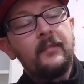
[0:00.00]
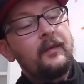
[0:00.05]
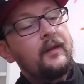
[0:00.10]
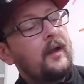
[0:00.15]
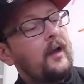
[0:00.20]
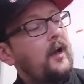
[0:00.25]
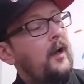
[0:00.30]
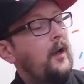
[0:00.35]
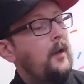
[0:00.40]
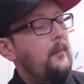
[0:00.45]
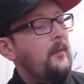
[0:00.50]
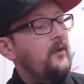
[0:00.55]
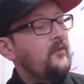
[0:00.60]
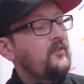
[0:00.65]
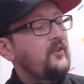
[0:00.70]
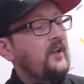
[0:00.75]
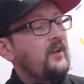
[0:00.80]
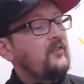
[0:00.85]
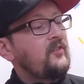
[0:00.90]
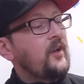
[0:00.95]
as
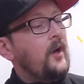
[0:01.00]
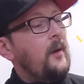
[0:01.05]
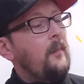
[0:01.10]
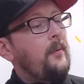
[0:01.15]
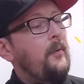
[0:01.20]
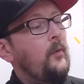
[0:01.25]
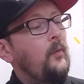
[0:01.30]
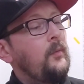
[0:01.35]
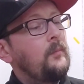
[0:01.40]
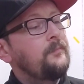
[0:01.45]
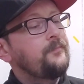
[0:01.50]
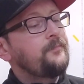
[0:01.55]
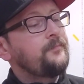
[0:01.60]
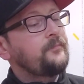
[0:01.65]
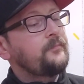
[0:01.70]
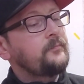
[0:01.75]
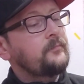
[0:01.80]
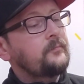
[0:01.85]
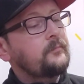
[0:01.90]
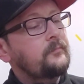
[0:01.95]
an example.
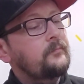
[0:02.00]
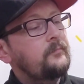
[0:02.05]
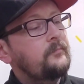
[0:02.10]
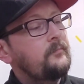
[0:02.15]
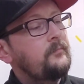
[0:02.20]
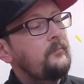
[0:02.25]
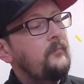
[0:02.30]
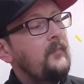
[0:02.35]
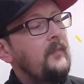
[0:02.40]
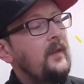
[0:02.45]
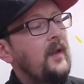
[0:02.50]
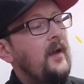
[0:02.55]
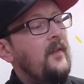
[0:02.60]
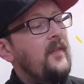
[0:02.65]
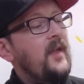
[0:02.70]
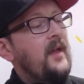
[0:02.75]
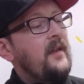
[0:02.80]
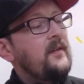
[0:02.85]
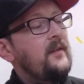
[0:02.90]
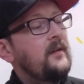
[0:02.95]
And
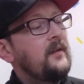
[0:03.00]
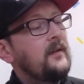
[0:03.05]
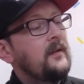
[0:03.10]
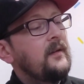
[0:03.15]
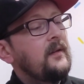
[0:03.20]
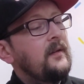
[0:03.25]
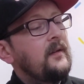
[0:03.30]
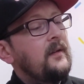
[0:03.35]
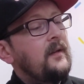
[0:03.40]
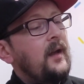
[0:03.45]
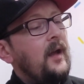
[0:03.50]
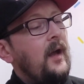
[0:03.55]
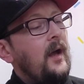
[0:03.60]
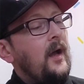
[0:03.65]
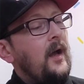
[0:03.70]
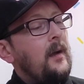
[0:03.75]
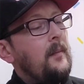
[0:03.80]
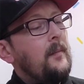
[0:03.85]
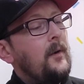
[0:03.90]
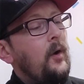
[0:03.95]
then
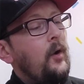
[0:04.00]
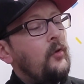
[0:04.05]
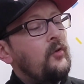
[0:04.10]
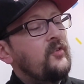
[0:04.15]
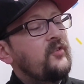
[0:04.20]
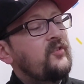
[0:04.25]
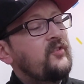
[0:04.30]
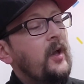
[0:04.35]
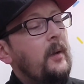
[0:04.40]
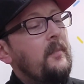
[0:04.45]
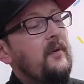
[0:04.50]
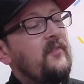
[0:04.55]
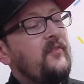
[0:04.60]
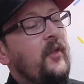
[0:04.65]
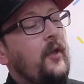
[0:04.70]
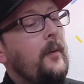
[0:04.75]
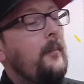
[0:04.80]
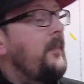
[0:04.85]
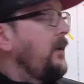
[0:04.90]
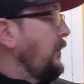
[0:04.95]
on some of
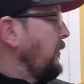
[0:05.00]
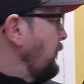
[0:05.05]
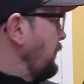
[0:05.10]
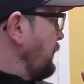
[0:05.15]
them,